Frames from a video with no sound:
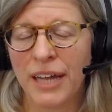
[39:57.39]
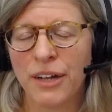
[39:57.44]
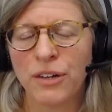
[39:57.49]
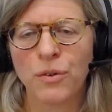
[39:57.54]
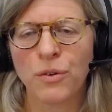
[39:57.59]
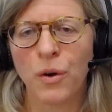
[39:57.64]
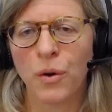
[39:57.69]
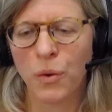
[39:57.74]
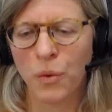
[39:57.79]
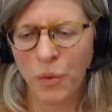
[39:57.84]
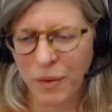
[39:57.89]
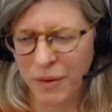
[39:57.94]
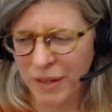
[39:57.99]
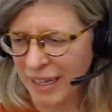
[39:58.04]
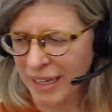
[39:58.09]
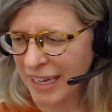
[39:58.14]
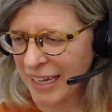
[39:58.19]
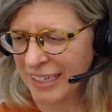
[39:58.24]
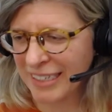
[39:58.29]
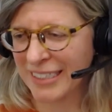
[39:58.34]
I don't know
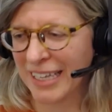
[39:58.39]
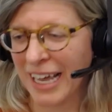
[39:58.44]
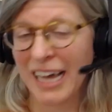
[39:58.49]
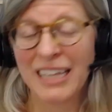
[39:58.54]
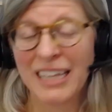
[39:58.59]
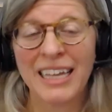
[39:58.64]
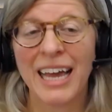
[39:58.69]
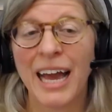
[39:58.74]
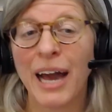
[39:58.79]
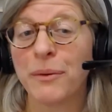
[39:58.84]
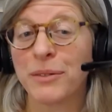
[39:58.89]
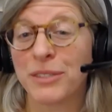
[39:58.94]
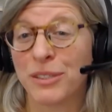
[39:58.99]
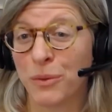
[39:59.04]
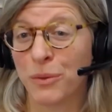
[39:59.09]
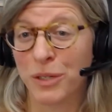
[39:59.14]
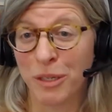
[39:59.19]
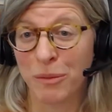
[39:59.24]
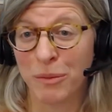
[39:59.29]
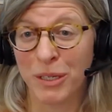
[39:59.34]
exactly how it's
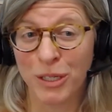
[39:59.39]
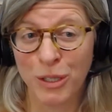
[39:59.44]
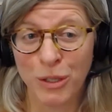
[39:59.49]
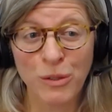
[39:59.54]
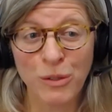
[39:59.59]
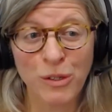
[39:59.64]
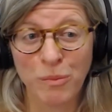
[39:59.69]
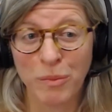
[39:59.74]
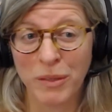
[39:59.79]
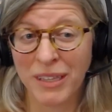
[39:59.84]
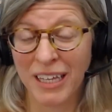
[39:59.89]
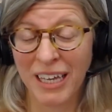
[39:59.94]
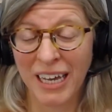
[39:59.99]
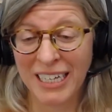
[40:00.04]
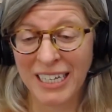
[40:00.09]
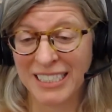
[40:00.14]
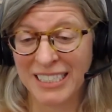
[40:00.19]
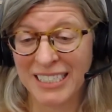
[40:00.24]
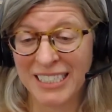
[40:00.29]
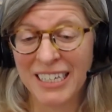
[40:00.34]
going to be used, but the
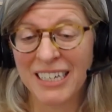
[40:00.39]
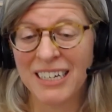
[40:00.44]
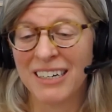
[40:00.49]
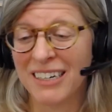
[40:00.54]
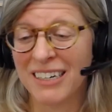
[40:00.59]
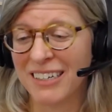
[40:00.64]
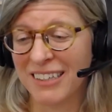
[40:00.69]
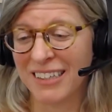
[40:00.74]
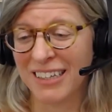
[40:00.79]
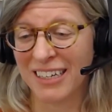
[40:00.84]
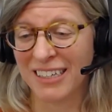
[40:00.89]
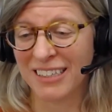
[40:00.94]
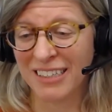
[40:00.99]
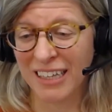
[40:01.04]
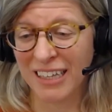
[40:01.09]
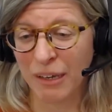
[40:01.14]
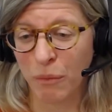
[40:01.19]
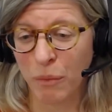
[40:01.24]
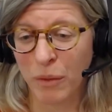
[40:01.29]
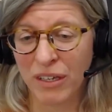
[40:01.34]
idea that
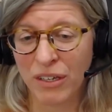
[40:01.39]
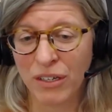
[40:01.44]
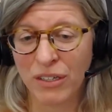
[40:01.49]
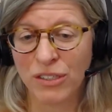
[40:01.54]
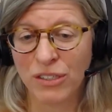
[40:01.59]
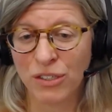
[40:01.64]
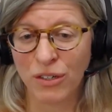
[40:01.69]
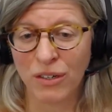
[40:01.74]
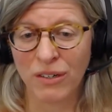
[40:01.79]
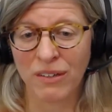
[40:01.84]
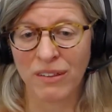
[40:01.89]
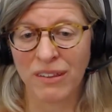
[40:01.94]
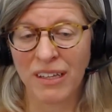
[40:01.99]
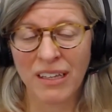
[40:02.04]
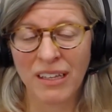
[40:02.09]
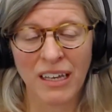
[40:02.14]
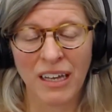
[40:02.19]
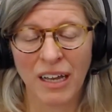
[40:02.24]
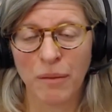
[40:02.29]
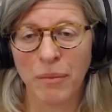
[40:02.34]
like we could start
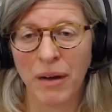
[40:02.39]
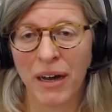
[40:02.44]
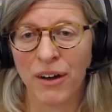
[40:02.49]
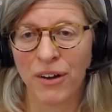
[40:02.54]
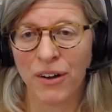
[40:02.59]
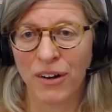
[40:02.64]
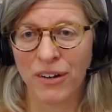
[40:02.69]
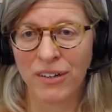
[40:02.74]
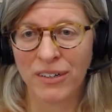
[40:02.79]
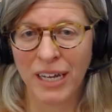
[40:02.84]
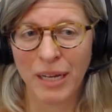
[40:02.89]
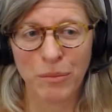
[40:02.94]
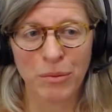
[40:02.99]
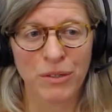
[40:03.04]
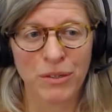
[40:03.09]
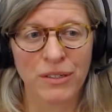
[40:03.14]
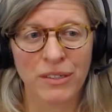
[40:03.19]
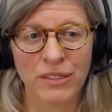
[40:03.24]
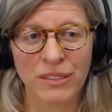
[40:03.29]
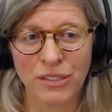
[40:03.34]
thinking about our
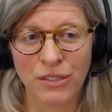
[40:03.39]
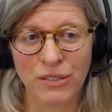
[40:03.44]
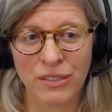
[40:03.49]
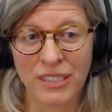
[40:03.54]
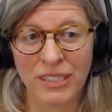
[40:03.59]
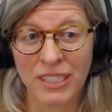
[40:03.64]
neighborhoods, our